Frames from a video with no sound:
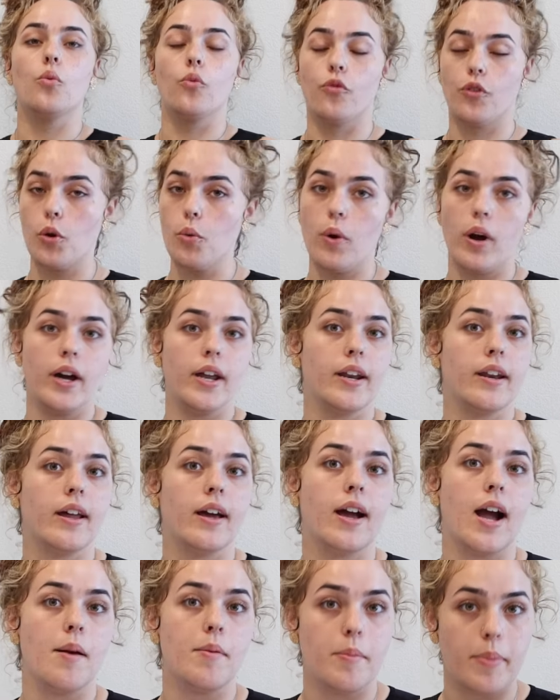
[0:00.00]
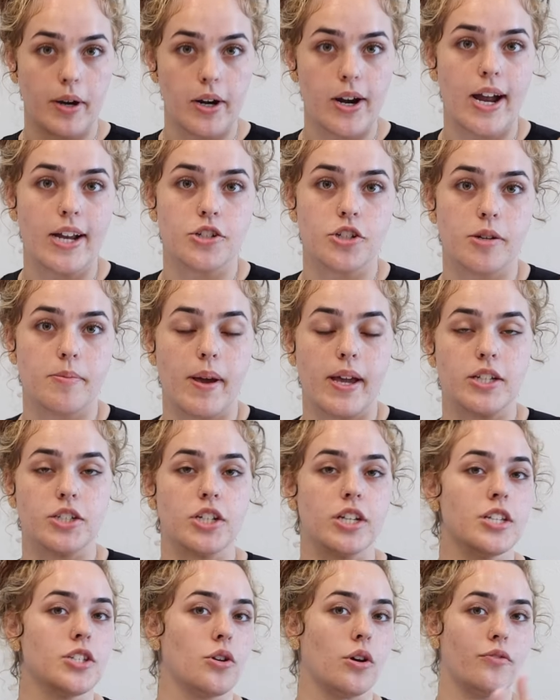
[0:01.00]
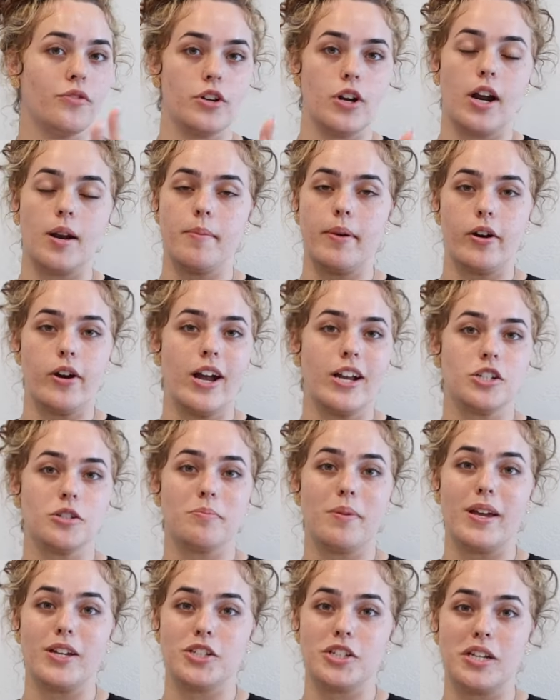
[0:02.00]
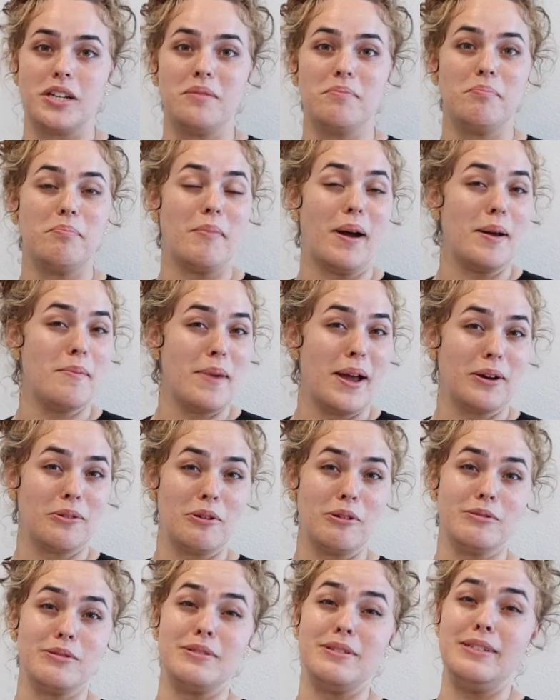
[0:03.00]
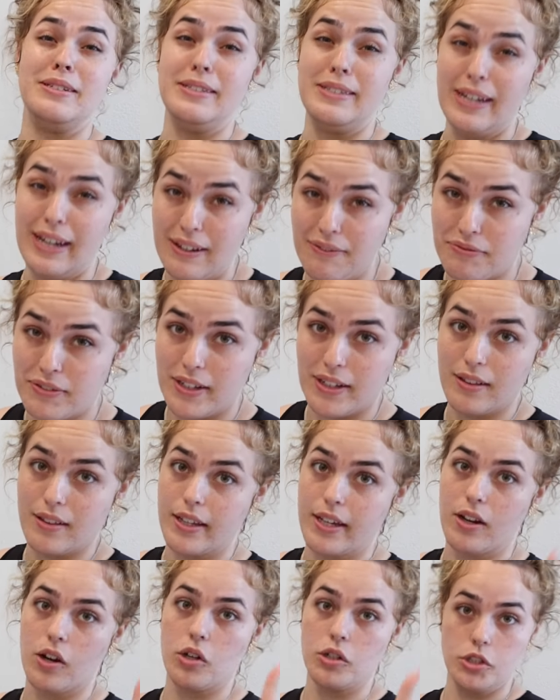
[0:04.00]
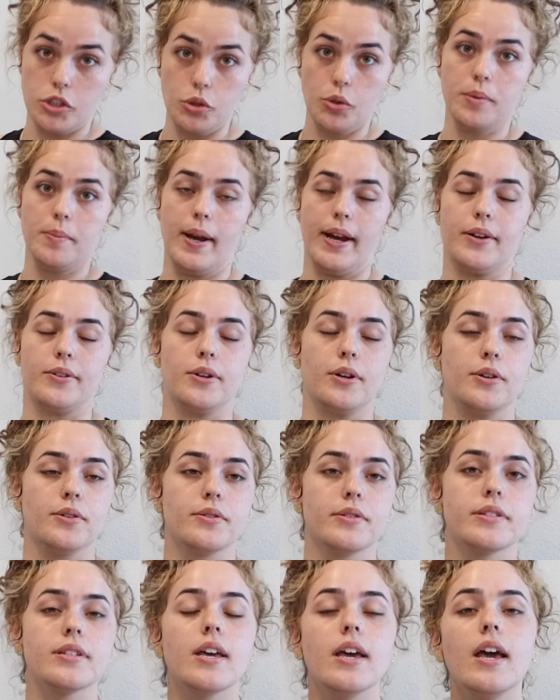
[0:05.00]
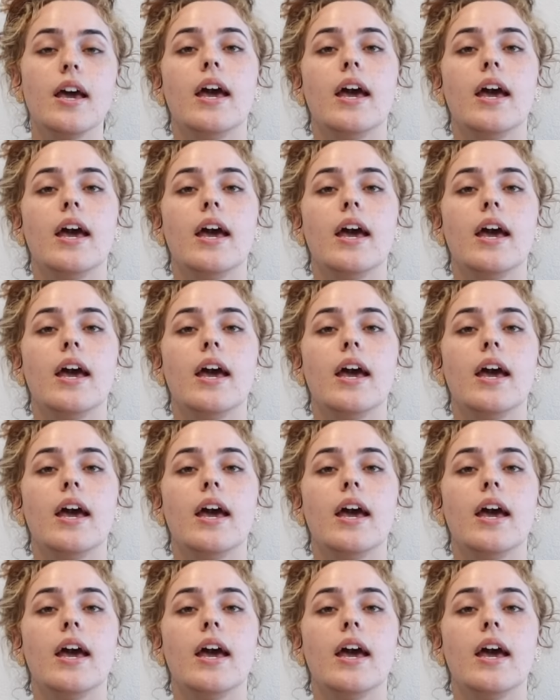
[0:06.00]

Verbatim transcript: For one, I'm a bariatric patient, so if you're not a bariatric patient, my macros definitely aren't your macros.